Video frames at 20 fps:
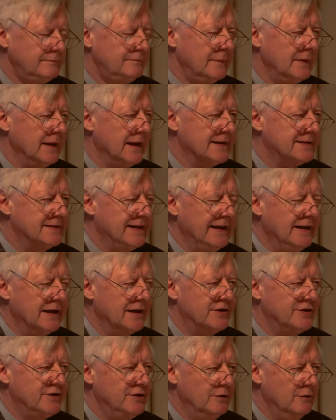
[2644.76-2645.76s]
a single
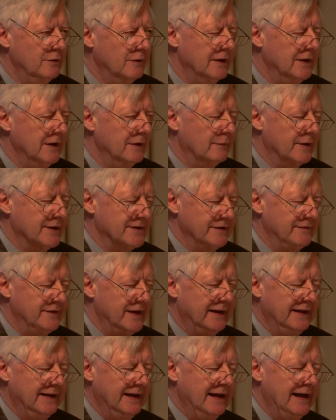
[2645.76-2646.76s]
shoe was a
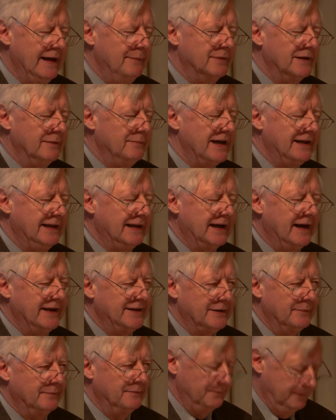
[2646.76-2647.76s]
very emblematic
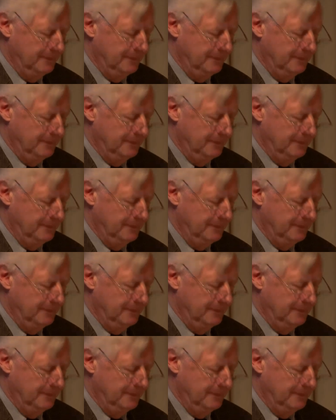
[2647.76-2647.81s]
item